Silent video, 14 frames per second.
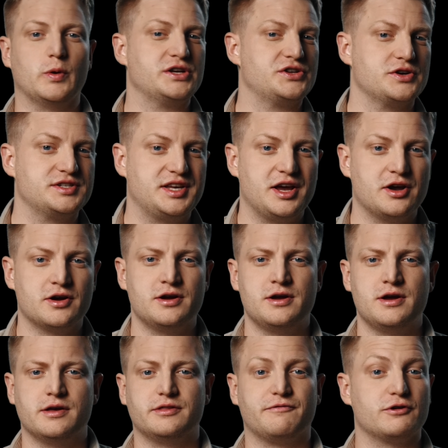Winter is here,
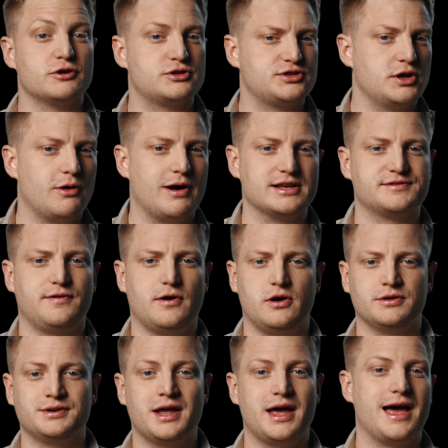the first snow has fallen,